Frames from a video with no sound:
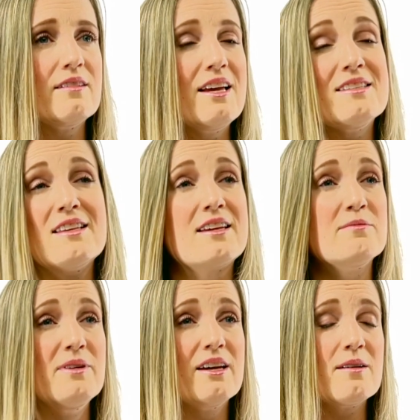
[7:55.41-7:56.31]
is they can
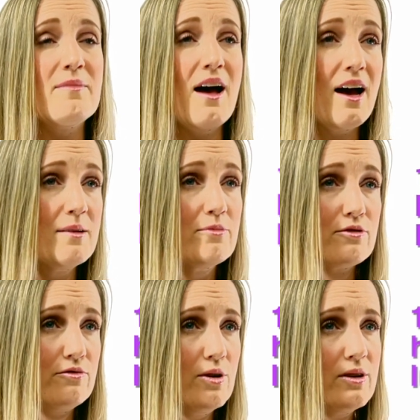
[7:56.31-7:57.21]
become
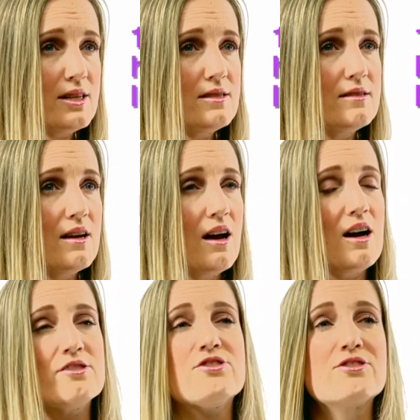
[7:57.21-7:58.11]
hyper-focused
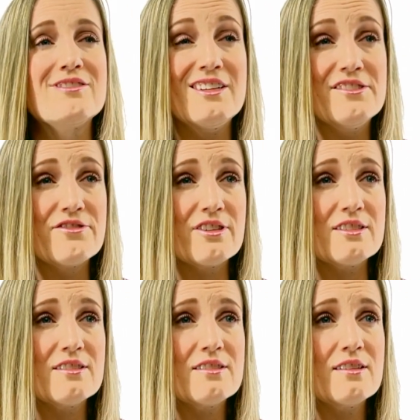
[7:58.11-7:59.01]
on certain interests.